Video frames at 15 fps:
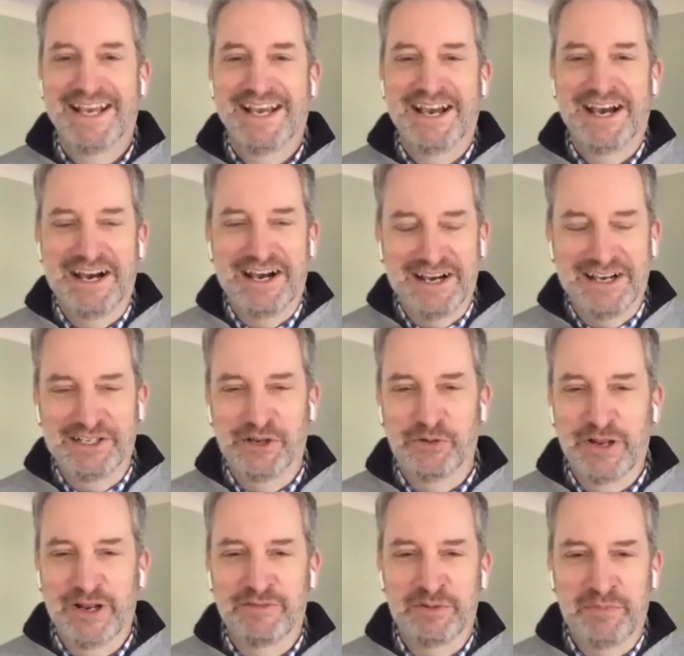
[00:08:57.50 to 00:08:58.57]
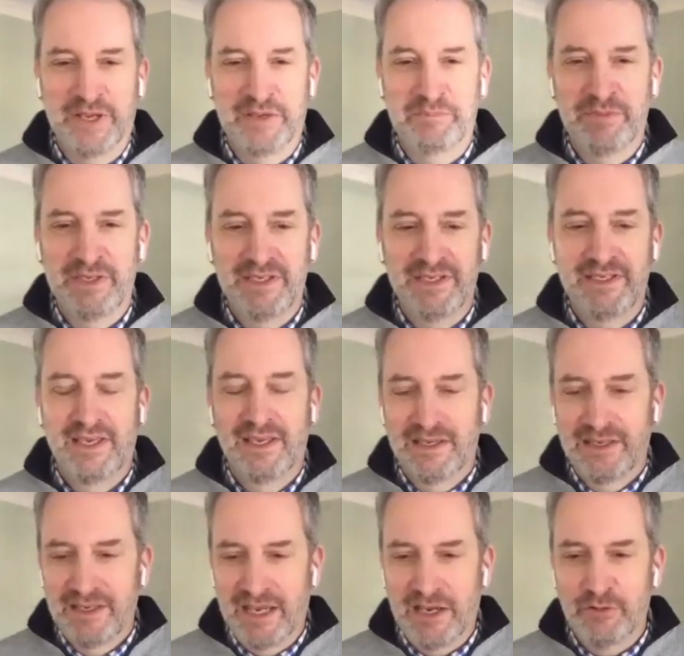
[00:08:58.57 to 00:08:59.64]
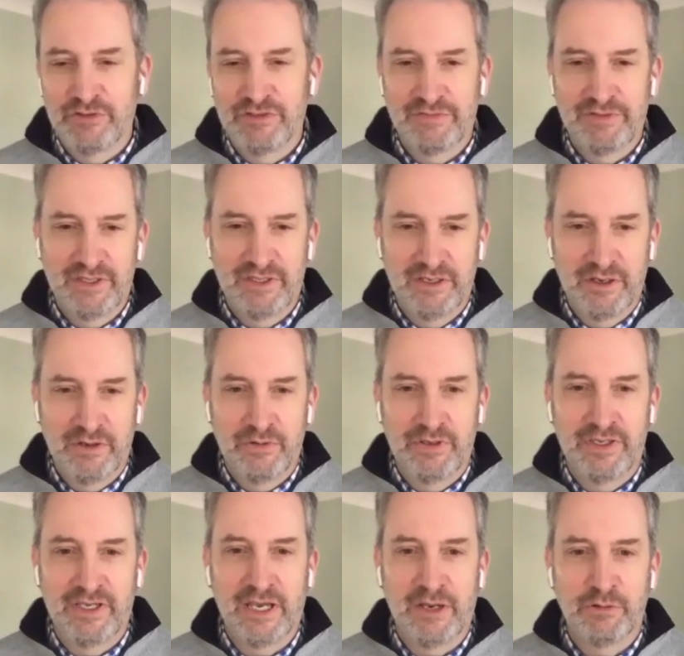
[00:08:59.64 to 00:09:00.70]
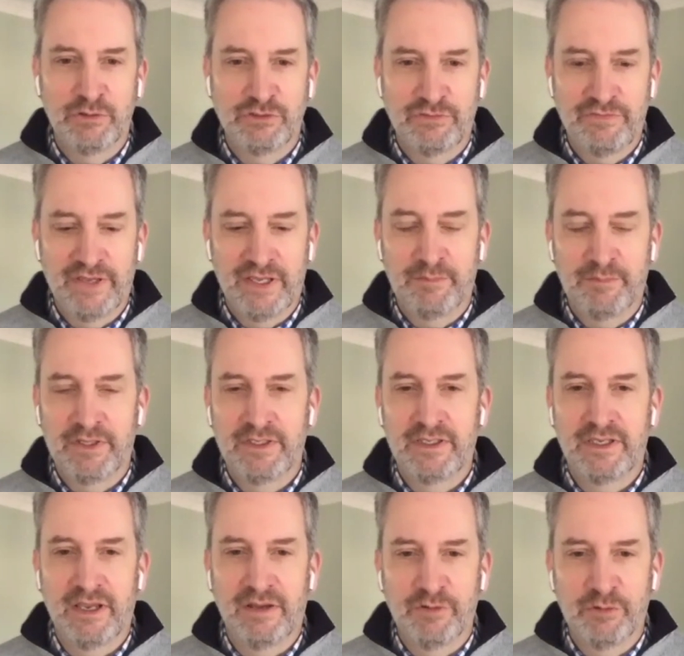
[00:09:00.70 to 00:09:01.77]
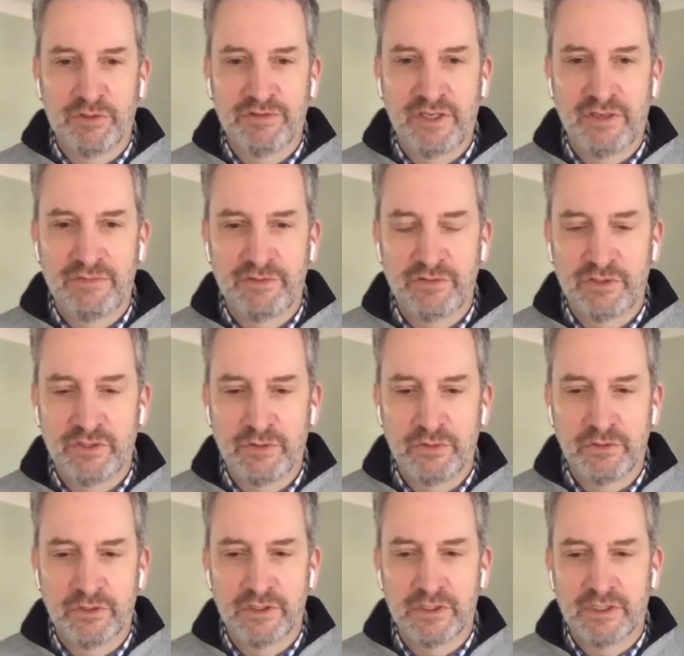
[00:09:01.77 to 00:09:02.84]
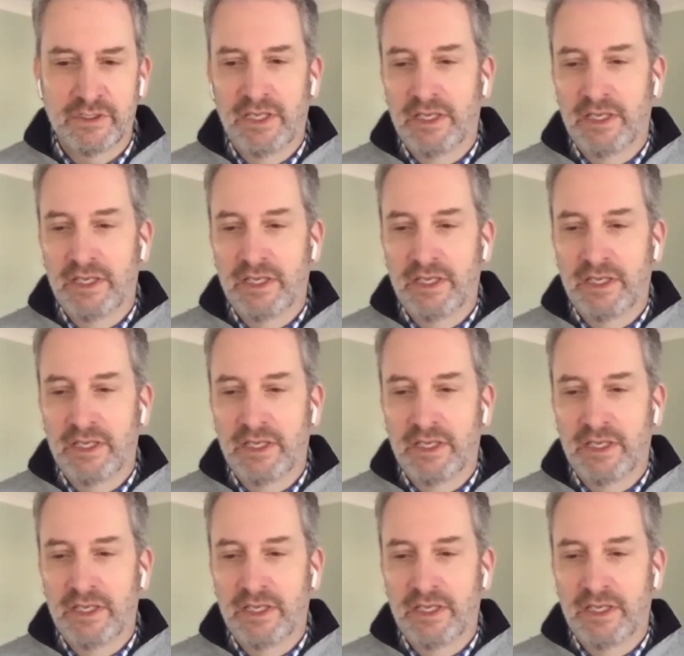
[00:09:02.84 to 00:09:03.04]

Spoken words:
Whatever it might be. How is everything going? How is your family? Everyone's safe and secure.